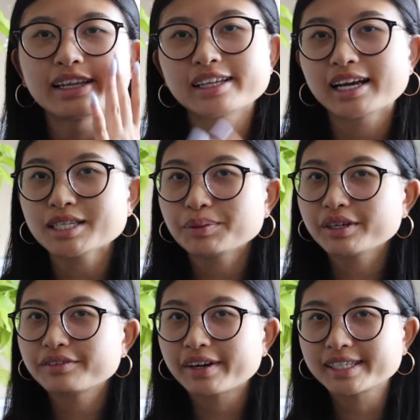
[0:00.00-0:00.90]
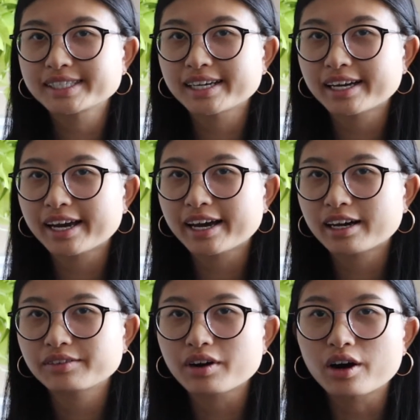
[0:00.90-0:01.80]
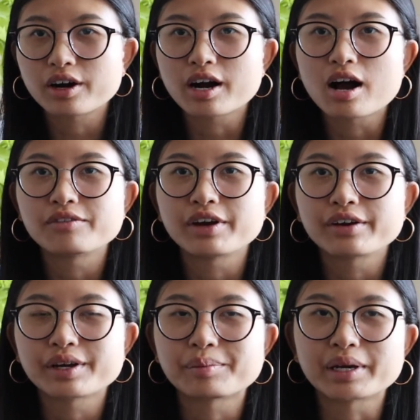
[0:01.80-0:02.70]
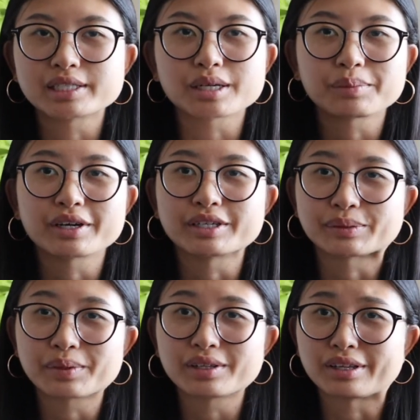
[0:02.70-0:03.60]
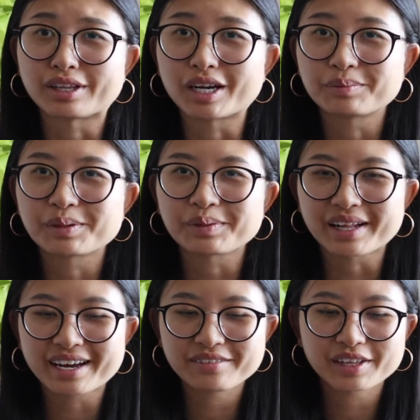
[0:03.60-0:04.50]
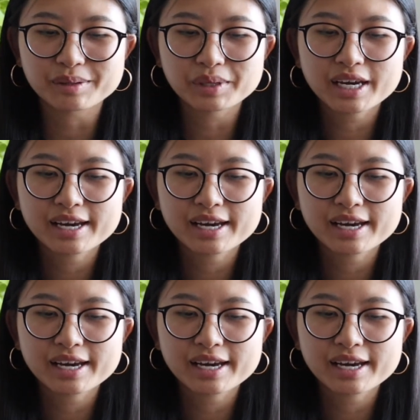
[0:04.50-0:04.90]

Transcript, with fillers: And the last pair of Vans that I have are a very basic pair as well. A lot of people have them.